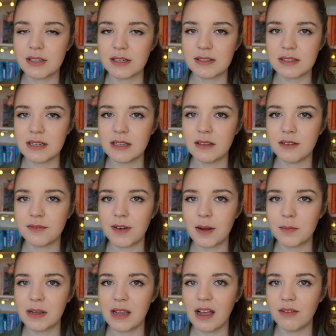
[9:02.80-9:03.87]
sixteen, the
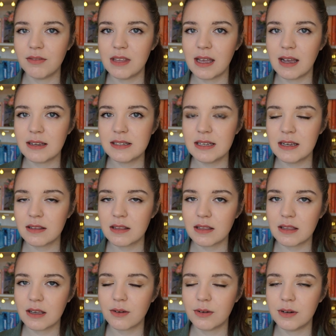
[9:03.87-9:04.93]
family have the idea that
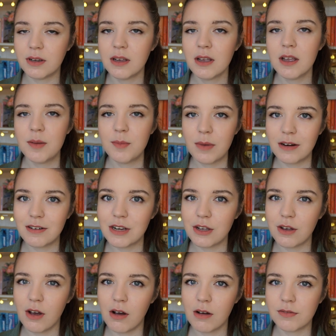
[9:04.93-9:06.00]
they're going to marry
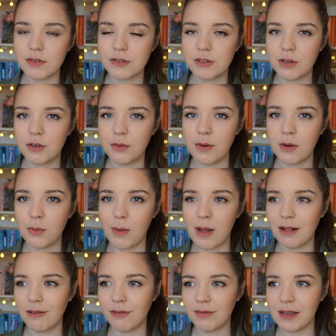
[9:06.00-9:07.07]
her off to a
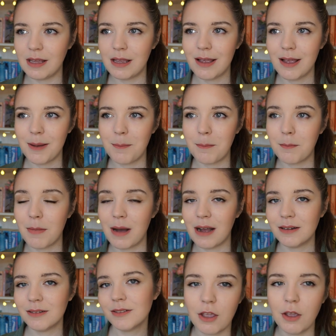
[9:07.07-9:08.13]
wealthy
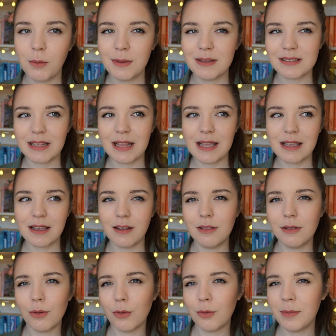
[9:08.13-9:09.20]
man who is like a
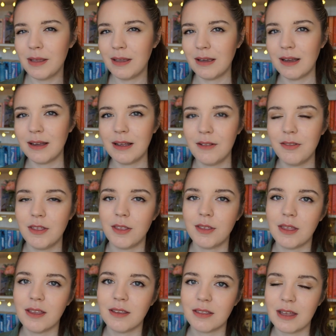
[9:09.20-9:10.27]
lawmaker, and they
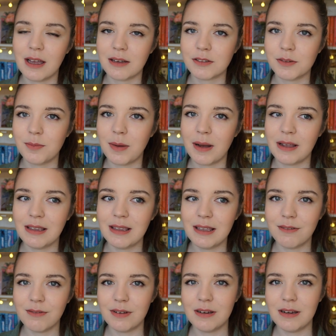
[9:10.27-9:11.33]
think that by
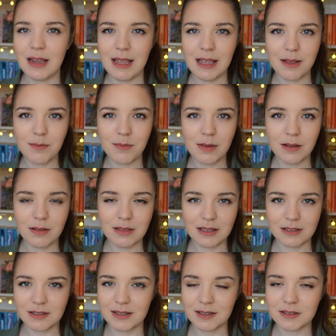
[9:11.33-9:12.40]
giving him
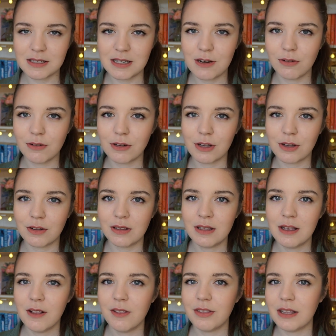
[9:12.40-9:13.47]
this sixteen year old girl,
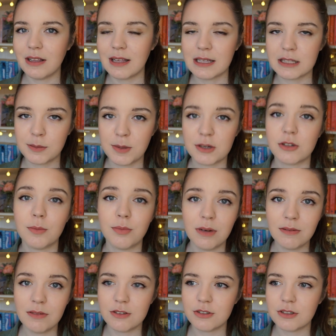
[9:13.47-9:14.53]
they'll get special
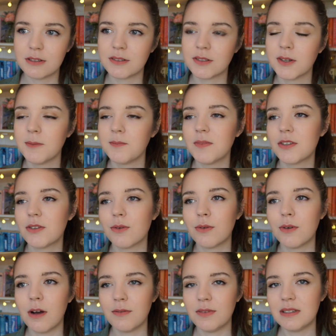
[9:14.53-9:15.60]
privileges. So
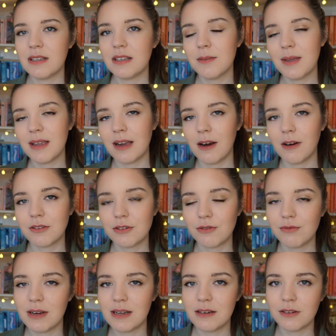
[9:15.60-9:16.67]
obviously the main character,
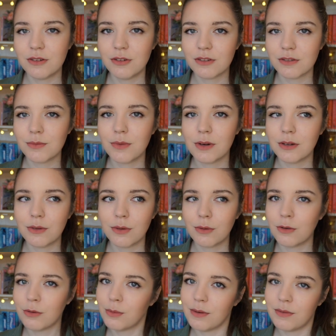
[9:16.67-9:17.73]
Rin, doesn't want to
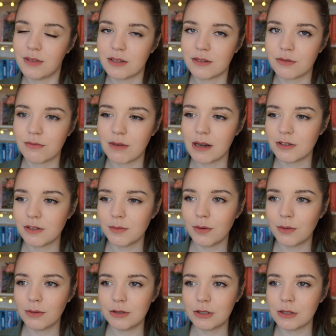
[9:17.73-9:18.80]
go with this random
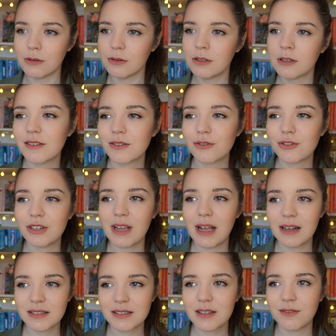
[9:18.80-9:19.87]
old dude. So she
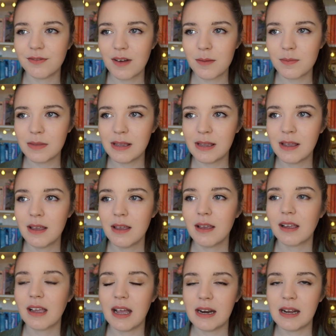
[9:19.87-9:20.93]
asks the family,
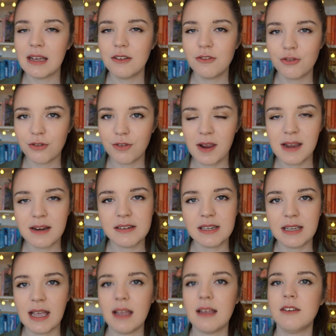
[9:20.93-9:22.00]
can I train to
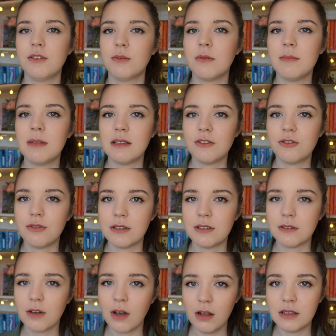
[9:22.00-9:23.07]
get into a military
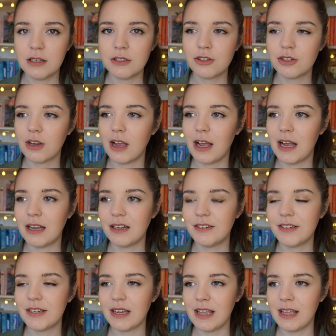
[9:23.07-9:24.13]
college?
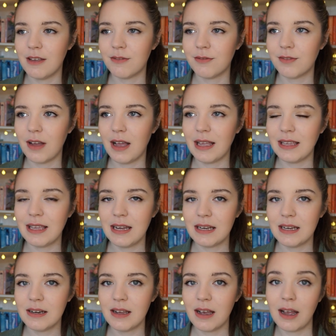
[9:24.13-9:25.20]
And if I get
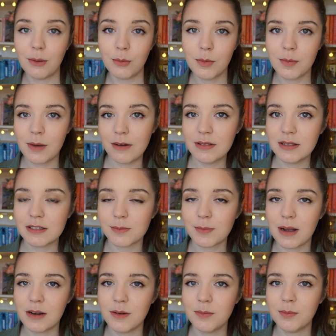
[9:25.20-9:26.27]
in, I won't marry this
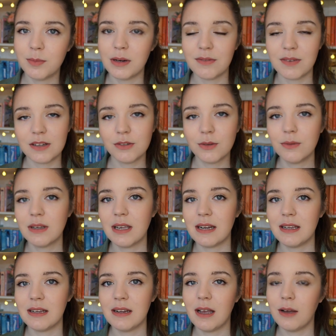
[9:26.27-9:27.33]
man, but if I don't get
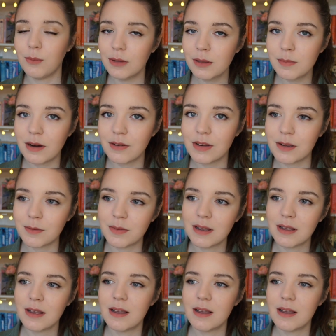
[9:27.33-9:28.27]
in, I will marry him.